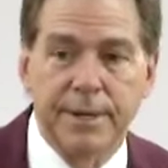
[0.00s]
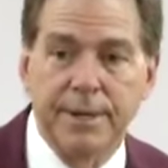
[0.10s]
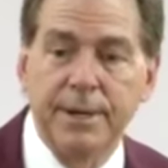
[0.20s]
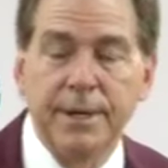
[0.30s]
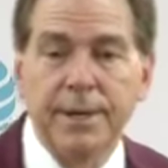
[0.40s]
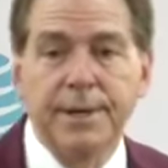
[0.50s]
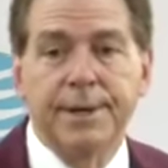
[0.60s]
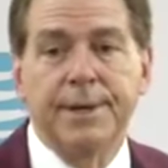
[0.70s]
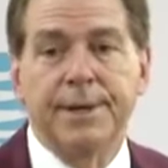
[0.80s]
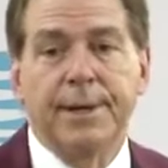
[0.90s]
And
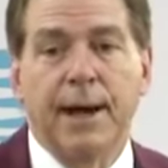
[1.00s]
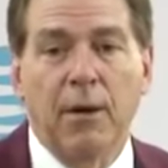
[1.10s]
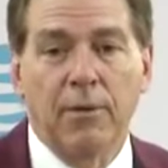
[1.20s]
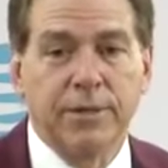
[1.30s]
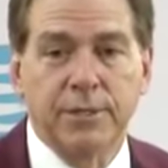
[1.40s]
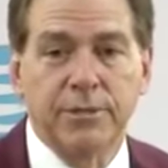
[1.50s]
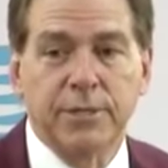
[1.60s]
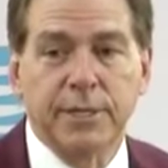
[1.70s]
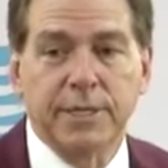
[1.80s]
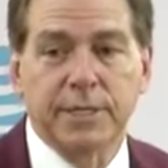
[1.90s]
uh, I always use
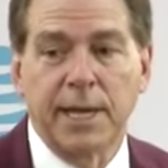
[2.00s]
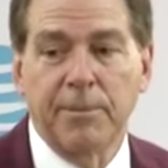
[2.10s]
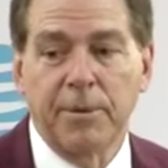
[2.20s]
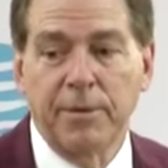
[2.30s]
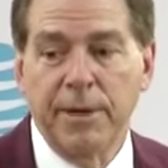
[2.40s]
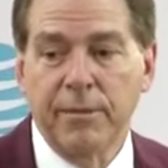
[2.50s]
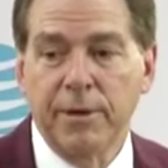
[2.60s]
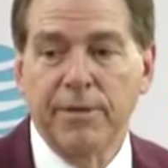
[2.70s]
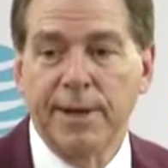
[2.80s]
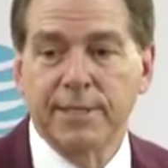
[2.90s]
the example that
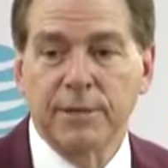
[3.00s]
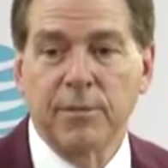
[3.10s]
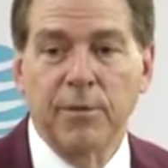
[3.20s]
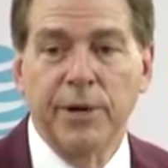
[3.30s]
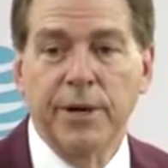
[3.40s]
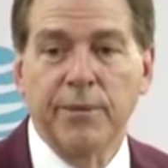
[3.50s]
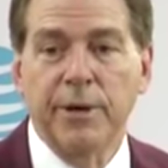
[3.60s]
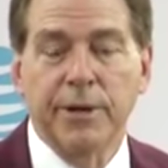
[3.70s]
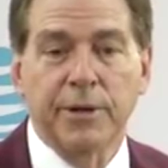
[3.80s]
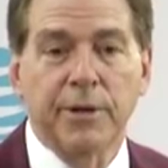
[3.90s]
we've had some really,
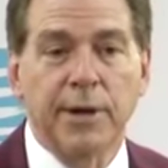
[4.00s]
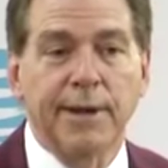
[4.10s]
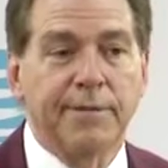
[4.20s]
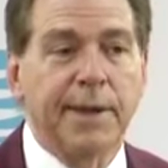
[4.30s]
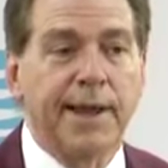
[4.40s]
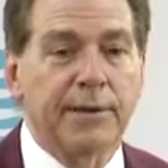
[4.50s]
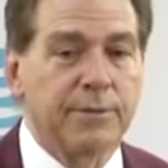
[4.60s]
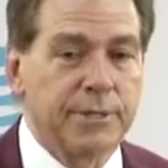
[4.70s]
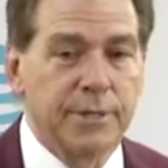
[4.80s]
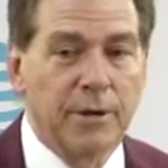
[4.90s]
really good left
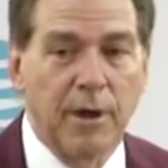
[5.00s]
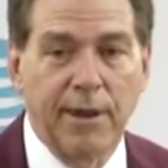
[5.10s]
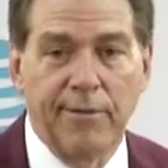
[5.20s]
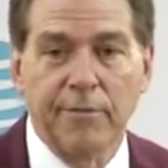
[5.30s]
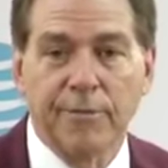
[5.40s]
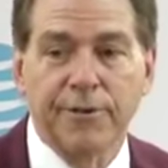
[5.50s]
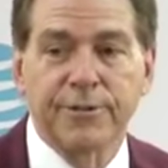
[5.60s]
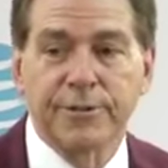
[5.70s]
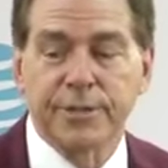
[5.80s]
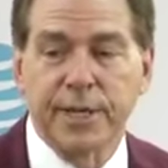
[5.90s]
tackles here, all of them
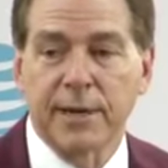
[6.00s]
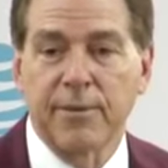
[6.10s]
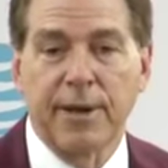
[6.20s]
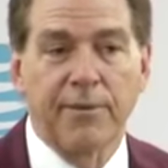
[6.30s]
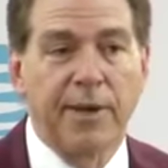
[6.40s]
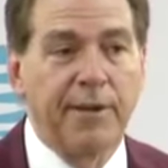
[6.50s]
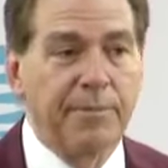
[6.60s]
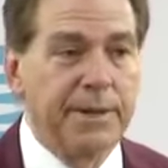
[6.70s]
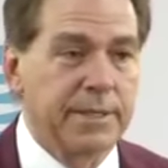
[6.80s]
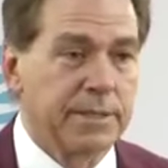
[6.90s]
first or second round draft
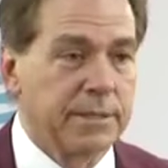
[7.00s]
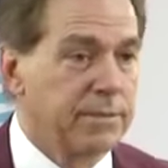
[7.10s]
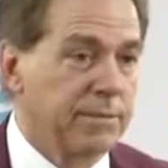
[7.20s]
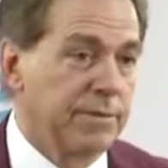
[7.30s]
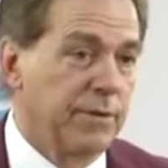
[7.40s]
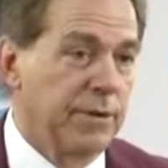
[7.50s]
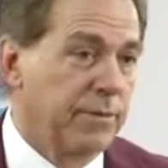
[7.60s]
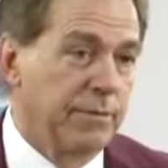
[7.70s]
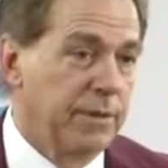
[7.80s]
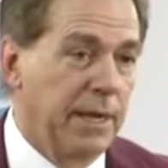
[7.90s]
picks
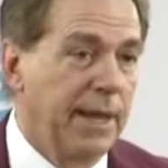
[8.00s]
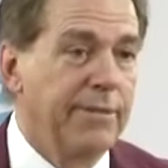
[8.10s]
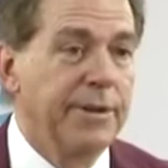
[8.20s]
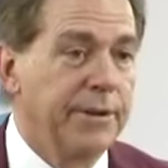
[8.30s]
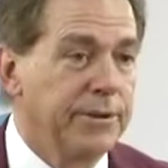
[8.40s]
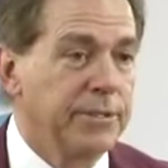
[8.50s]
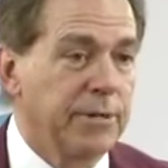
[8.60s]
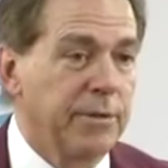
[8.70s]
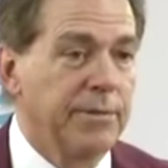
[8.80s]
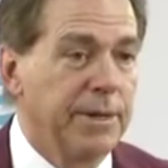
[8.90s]
for the 11 years that
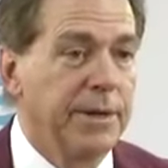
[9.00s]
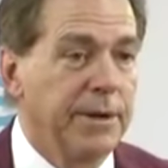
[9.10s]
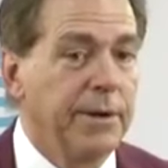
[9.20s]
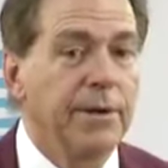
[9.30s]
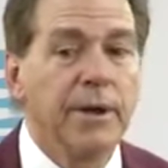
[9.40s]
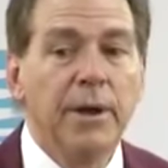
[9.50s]
we've been here.